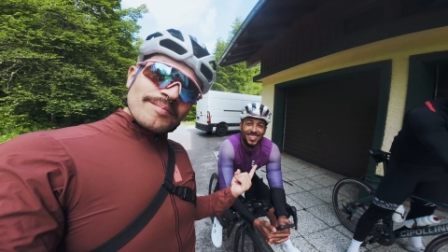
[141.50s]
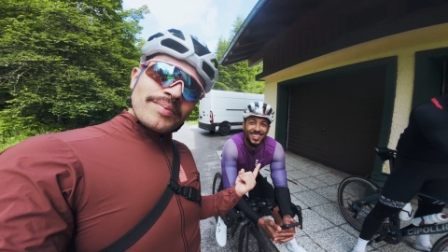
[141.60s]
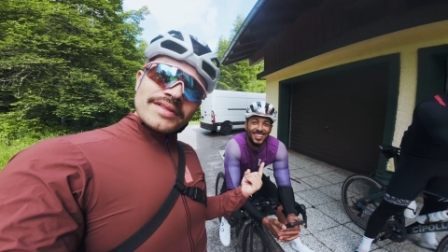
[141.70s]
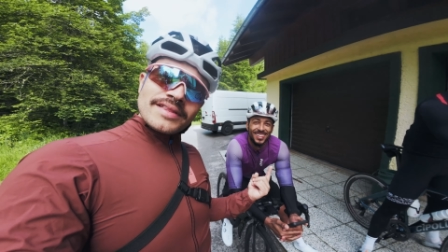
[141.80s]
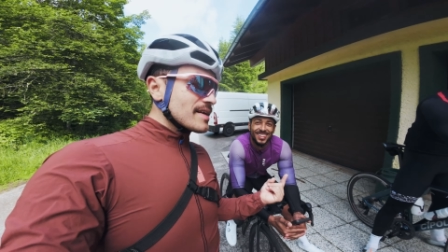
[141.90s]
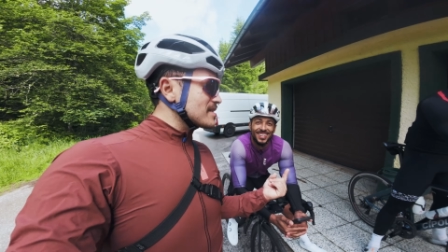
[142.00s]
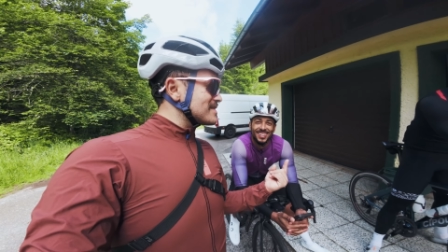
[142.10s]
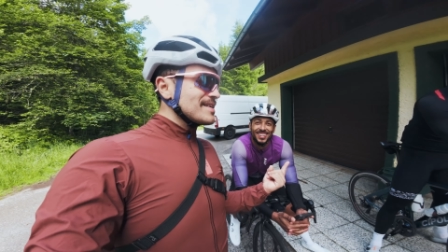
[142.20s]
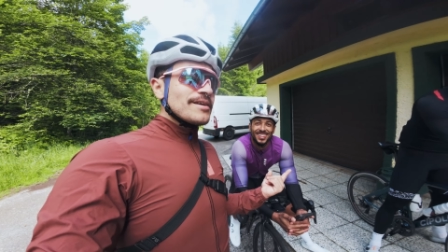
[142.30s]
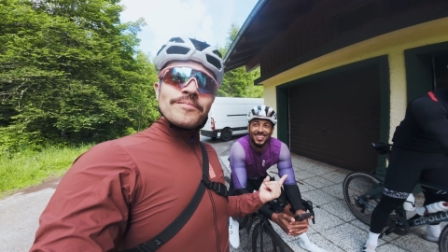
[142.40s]
But like
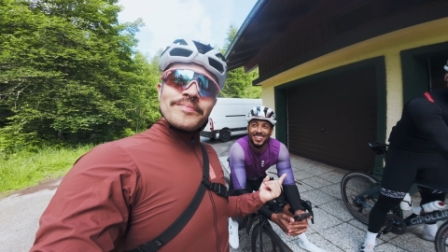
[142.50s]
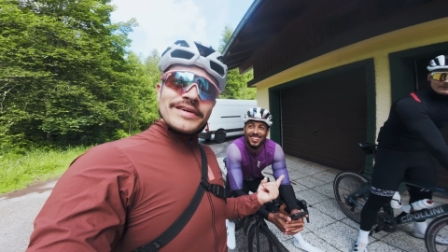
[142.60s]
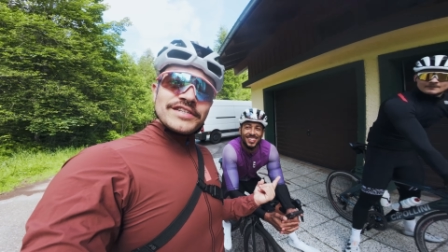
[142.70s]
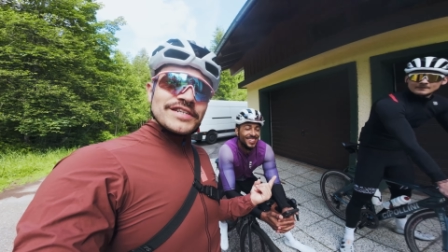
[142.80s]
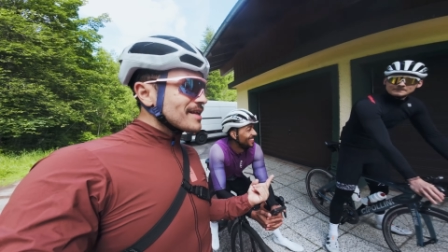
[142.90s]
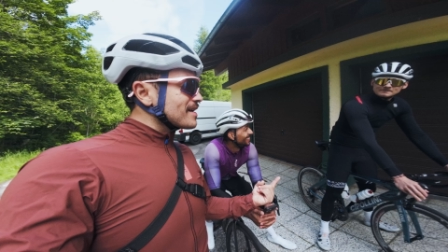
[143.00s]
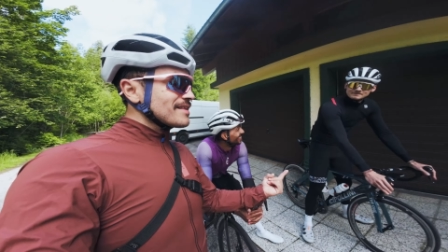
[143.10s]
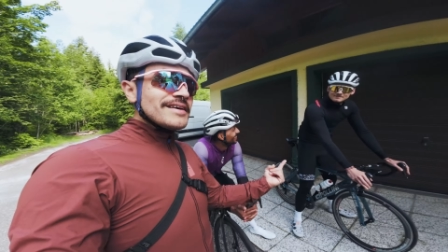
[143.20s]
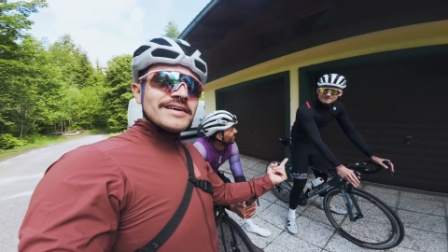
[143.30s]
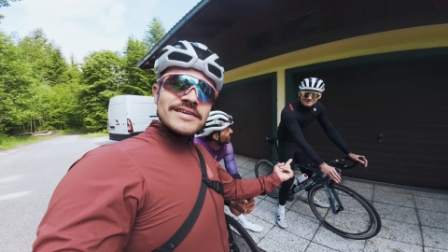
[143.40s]
single player shithead.
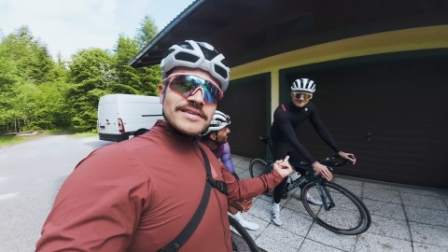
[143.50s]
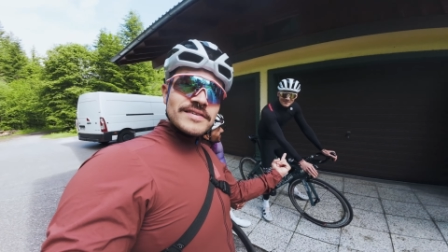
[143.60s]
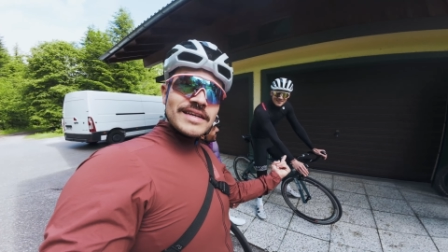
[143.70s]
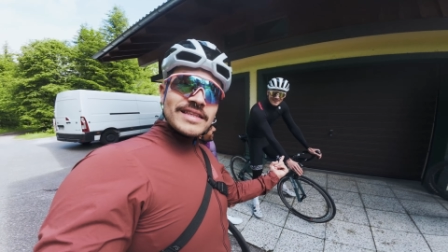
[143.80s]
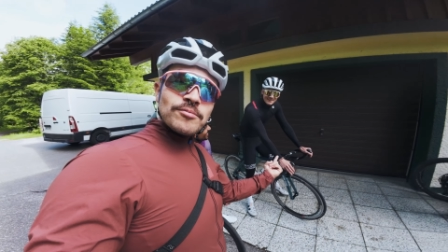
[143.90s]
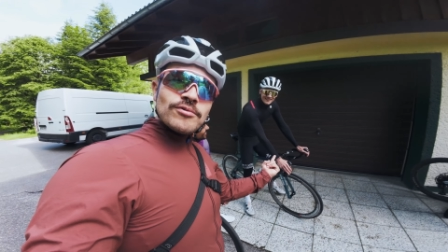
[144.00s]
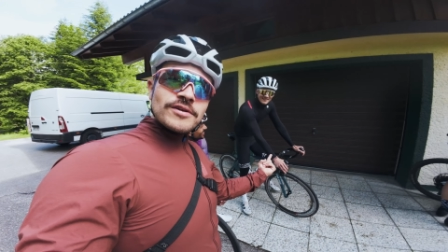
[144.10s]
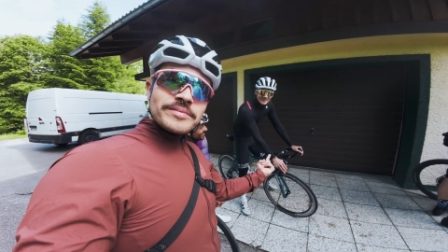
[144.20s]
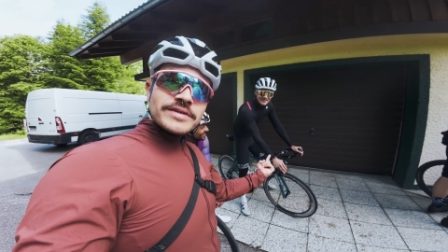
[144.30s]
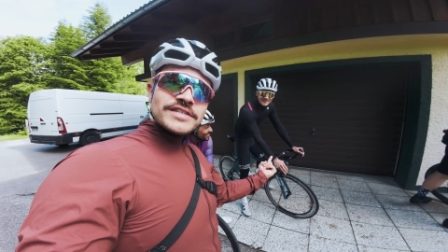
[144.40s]
He's like the
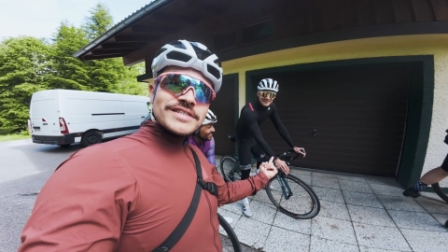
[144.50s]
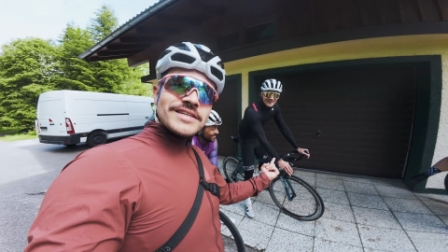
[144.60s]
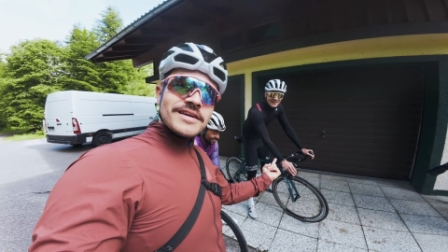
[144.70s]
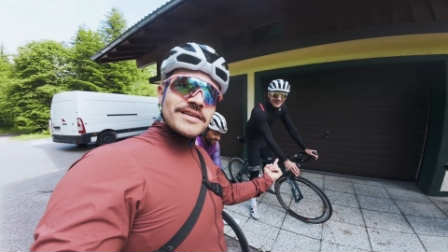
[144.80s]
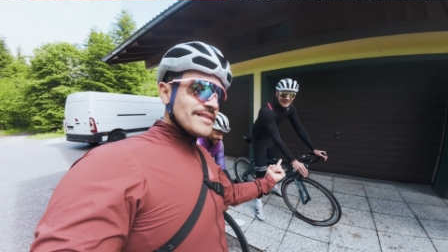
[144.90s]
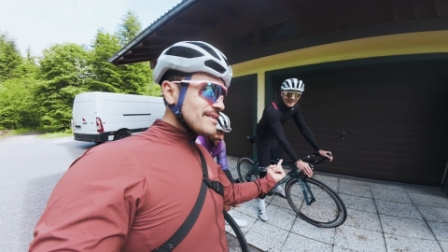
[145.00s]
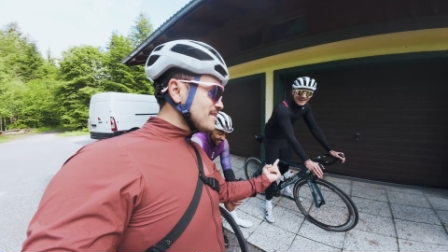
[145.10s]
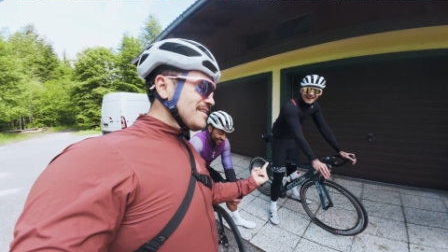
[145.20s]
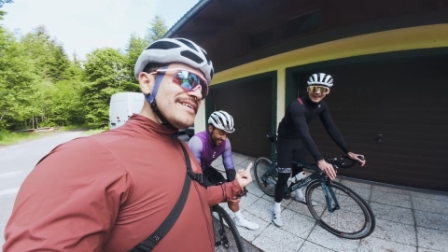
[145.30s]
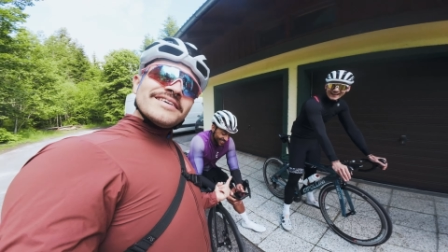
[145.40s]
multiplayer
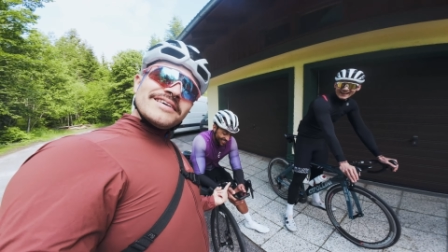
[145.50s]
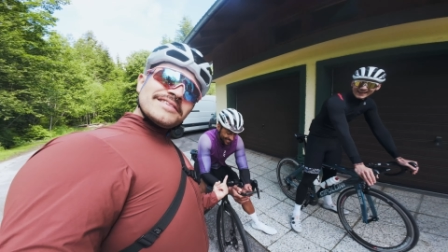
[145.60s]
shithead,